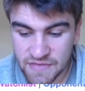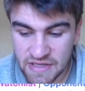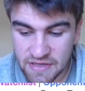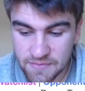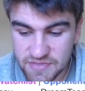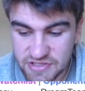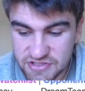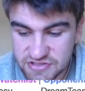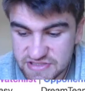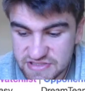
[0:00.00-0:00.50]

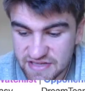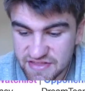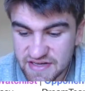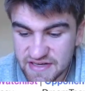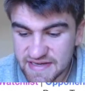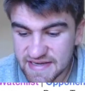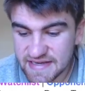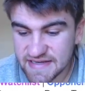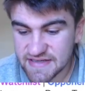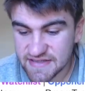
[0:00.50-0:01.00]
Because I
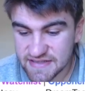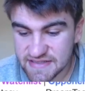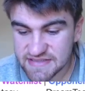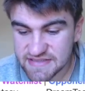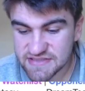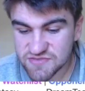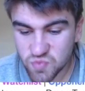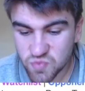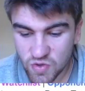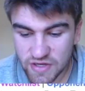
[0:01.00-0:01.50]
think he
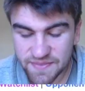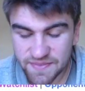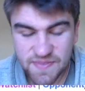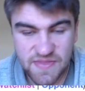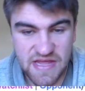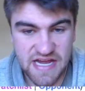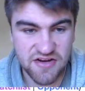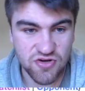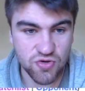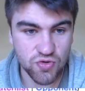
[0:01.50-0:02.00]
is one
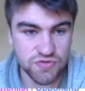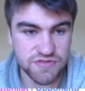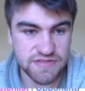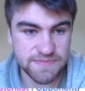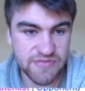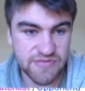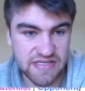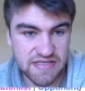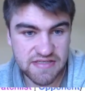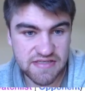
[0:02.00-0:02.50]
that could
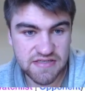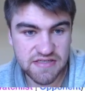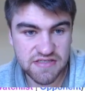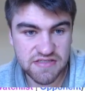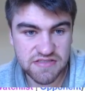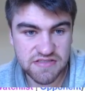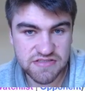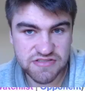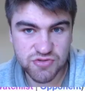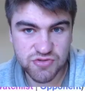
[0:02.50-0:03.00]
be
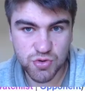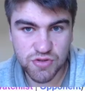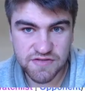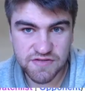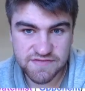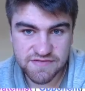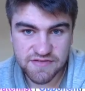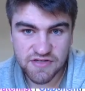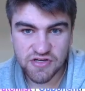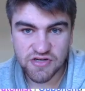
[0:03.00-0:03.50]
a sort
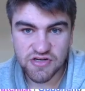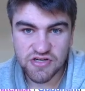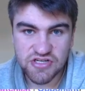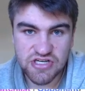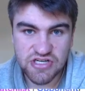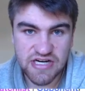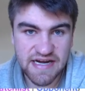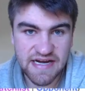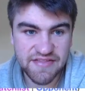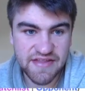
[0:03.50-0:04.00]
of
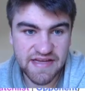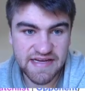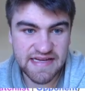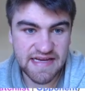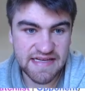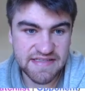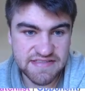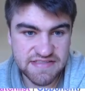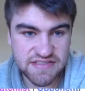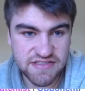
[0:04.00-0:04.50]
guy that
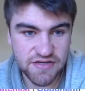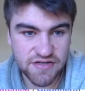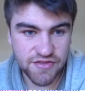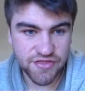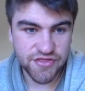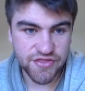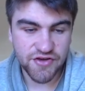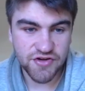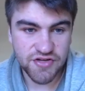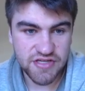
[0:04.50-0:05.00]
gets a
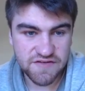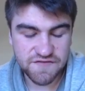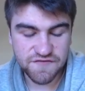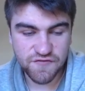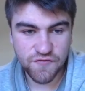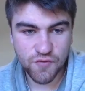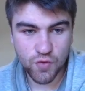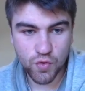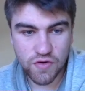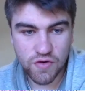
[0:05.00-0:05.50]

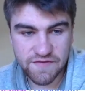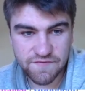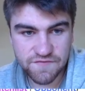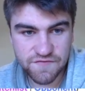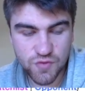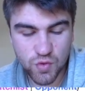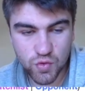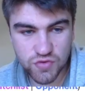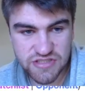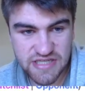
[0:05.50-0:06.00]
34 and
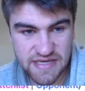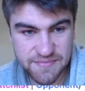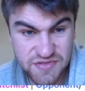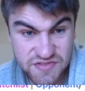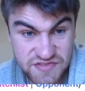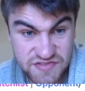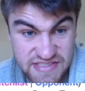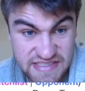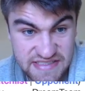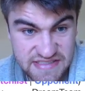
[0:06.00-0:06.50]
4 type of
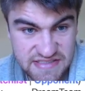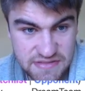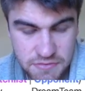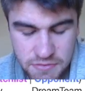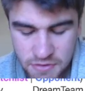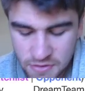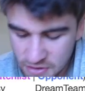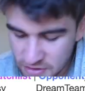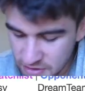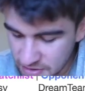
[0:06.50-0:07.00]
season.